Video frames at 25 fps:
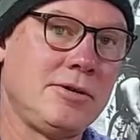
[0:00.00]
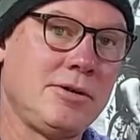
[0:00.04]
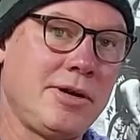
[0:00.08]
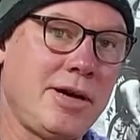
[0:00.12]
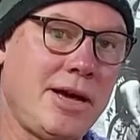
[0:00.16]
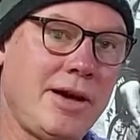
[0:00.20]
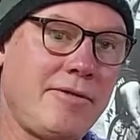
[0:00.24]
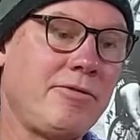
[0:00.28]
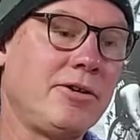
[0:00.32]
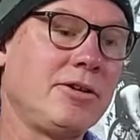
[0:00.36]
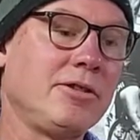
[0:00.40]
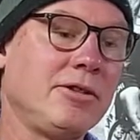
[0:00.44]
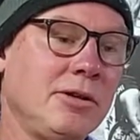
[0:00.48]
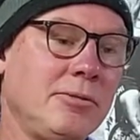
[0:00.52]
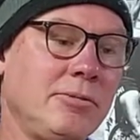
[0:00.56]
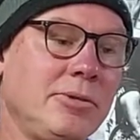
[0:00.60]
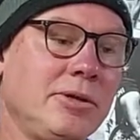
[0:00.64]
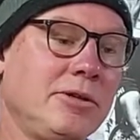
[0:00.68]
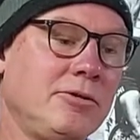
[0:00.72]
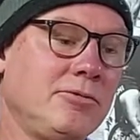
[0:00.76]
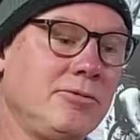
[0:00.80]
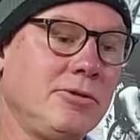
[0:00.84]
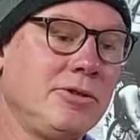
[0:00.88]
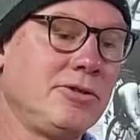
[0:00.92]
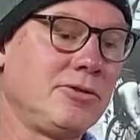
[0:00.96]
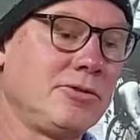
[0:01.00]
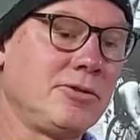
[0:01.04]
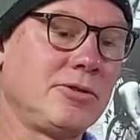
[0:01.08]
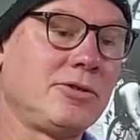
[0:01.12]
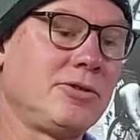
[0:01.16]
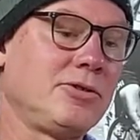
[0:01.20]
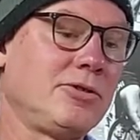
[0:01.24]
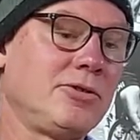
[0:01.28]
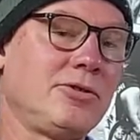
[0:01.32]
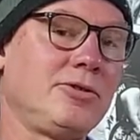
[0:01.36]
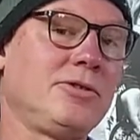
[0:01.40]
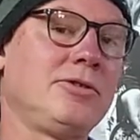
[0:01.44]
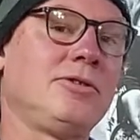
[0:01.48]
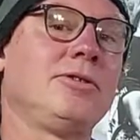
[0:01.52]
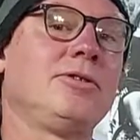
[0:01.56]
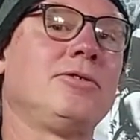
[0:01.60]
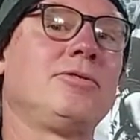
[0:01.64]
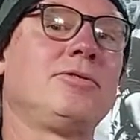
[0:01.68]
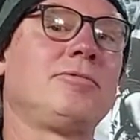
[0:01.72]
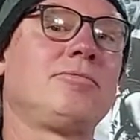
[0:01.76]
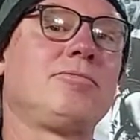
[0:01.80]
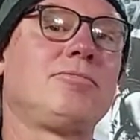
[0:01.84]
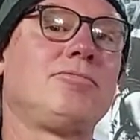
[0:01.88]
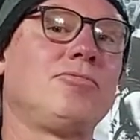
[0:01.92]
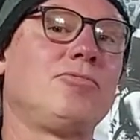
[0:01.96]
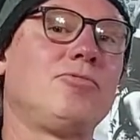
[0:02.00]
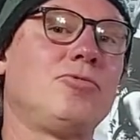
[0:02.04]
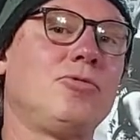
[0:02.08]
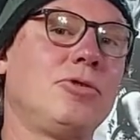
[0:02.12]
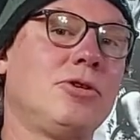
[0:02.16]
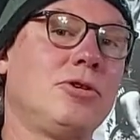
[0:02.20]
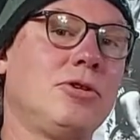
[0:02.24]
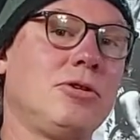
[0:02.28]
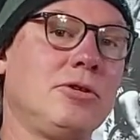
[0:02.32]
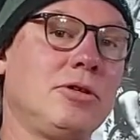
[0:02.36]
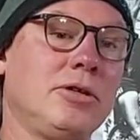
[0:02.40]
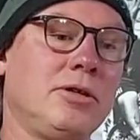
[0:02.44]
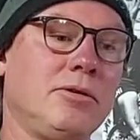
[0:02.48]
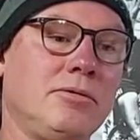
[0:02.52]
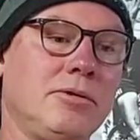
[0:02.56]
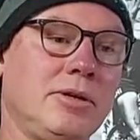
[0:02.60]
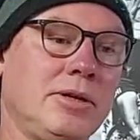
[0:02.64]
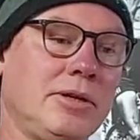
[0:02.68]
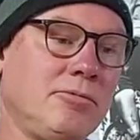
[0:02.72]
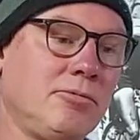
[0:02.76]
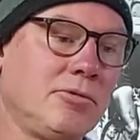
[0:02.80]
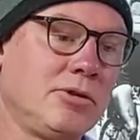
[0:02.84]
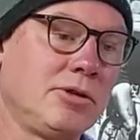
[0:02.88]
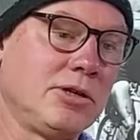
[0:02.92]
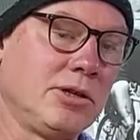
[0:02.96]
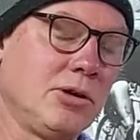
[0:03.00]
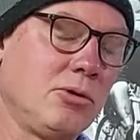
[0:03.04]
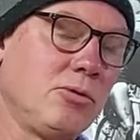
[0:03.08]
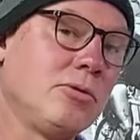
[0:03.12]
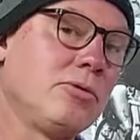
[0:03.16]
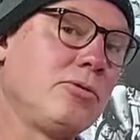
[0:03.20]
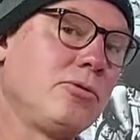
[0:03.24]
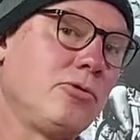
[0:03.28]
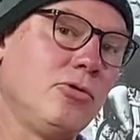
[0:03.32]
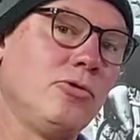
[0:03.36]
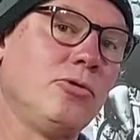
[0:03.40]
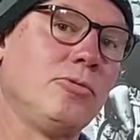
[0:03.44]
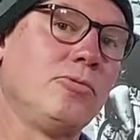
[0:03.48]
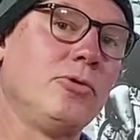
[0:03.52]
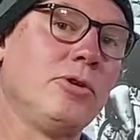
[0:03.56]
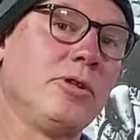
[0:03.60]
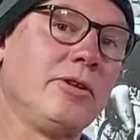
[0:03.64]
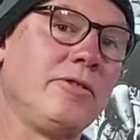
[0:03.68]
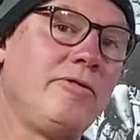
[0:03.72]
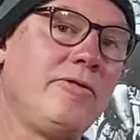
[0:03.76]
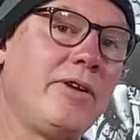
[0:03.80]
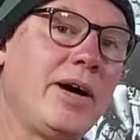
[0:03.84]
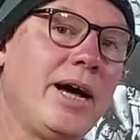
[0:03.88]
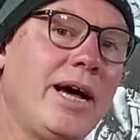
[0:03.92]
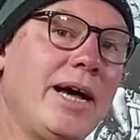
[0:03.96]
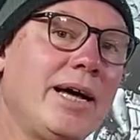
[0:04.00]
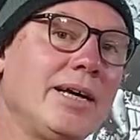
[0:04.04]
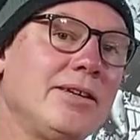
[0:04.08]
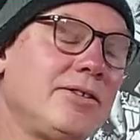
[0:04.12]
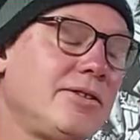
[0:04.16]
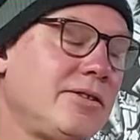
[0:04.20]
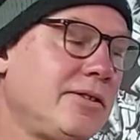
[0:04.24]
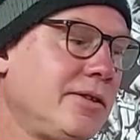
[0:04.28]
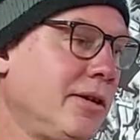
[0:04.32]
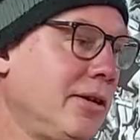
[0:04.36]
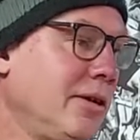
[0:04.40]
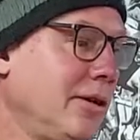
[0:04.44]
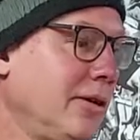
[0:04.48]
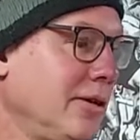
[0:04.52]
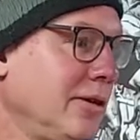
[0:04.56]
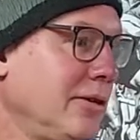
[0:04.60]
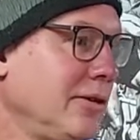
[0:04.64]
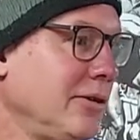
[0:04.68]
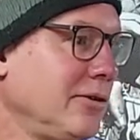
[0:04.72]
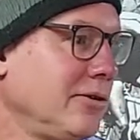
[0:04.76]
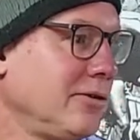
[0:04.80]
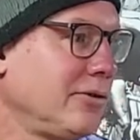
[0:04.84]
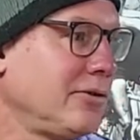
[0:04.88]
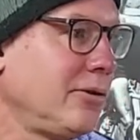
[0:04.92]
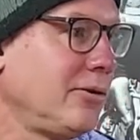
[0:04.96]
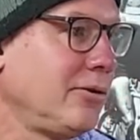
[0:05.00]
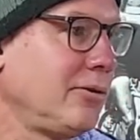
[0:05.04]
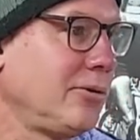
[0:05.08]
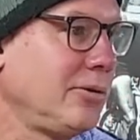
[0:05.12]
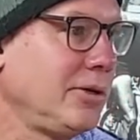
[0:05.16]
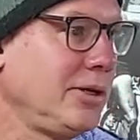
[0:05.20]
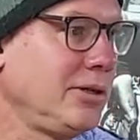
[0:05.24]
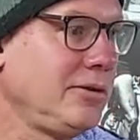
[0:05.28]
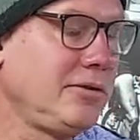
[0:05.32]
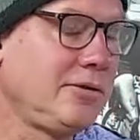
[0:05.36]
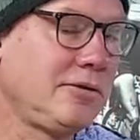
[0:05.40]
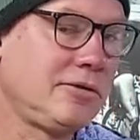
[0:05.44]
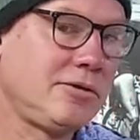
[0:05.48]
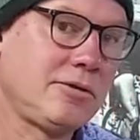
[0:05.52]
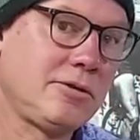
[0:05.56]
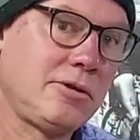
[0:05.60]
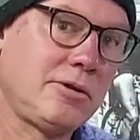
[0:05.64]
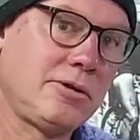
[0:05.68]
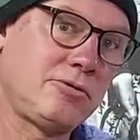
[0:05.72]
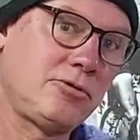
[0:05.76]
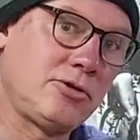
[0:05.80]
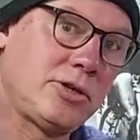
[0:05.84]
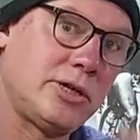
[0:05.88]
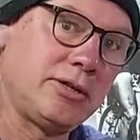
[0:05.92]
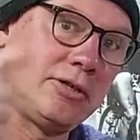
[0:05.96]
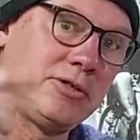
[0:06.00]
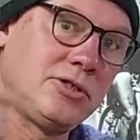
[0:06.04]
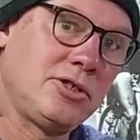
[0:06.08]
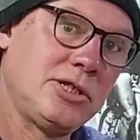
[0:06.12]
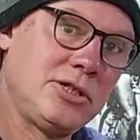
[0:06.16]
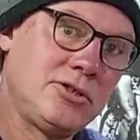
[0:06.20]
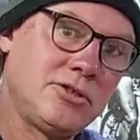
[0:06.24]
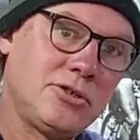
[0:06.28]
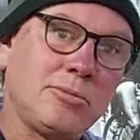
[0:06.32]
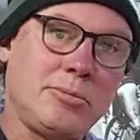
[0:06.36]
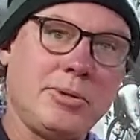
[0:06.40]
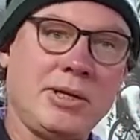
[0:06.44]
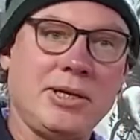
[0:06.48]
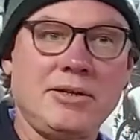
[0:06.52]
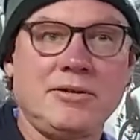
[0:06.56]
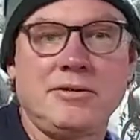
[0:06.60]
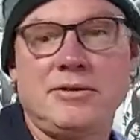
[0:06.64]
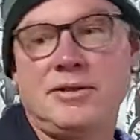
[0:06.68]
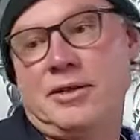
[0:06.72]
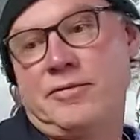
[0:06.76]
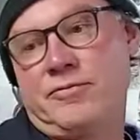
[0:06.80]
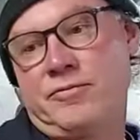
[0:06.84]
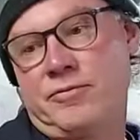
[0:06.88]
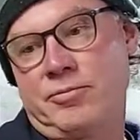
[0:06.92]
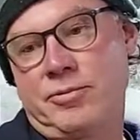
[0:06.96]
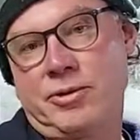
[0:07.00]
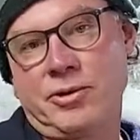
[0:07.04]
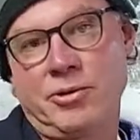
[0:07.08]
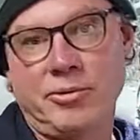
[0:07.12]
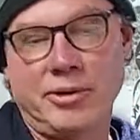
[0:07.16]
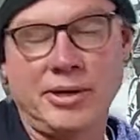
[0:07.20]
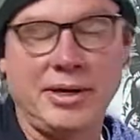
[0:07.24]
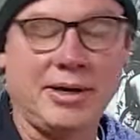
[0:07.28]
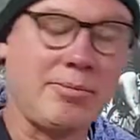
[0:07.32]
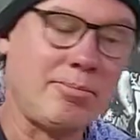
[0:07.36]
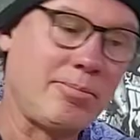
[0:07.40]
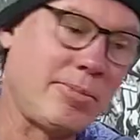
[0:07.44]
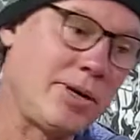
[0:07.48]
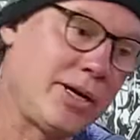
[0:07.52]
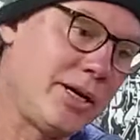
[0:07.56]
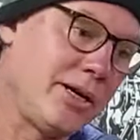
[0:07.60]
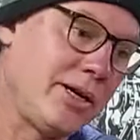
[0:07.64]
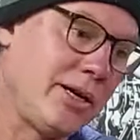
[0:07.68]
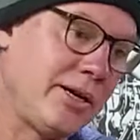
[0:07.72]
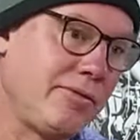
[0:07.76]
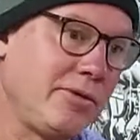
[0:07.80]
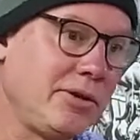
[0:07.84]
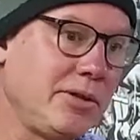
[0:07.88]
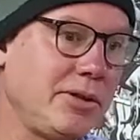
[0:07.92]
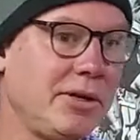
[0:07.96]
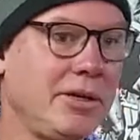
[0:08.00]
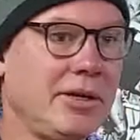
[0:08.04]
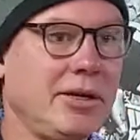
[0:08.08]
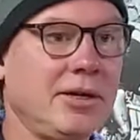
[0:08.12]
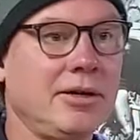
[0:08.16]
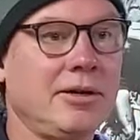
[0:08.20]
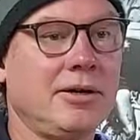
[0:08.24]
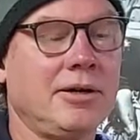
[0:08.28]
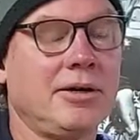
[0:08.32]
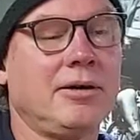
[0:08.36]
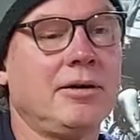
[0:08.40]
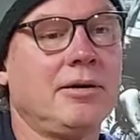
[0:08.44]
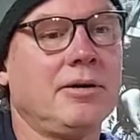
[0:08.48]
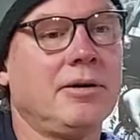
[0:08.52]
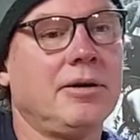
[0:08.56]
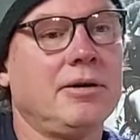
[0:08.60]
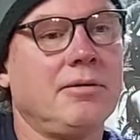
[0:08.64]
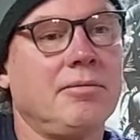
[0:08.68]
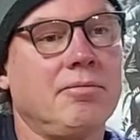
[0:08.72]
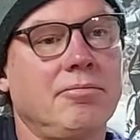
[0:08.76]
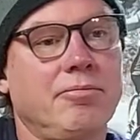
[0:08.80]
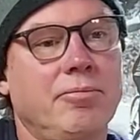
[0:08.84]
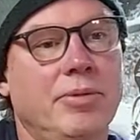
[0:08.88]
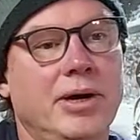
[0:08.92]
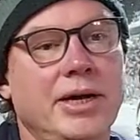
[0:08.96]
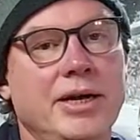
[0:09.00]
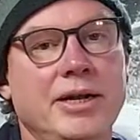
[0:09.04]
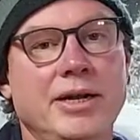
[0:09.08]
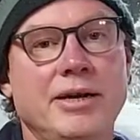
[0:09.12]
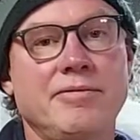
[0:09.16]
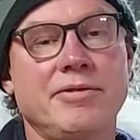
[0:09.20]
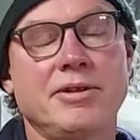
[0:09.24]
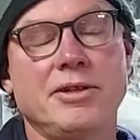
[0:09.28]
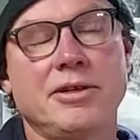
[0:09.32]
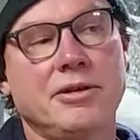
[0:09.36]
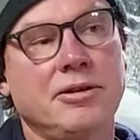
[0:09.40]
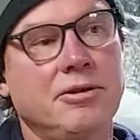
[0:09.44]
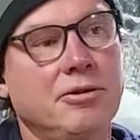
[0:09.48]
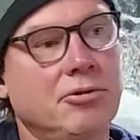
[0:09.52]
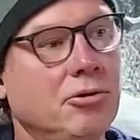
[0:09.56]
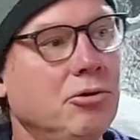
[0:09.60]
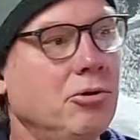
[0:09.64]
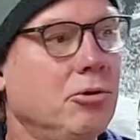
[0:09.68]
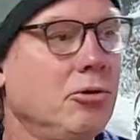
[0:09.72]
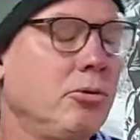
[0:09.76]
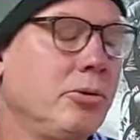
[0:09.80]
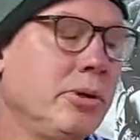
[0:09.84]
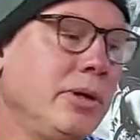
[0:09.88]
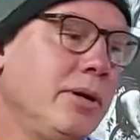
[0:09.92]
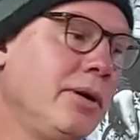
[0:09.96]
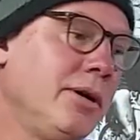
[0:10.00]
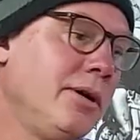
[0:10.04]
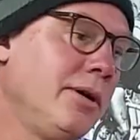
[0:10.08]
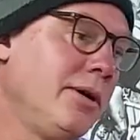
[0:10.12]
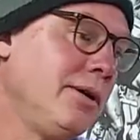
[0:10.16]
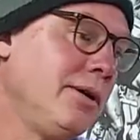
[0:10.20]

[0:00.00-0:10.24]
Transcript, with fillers: have unlimited resources in this world and, and we're going through them really fast. So let's start trying to change our mindset from going out and buying everything and, and buying everything new and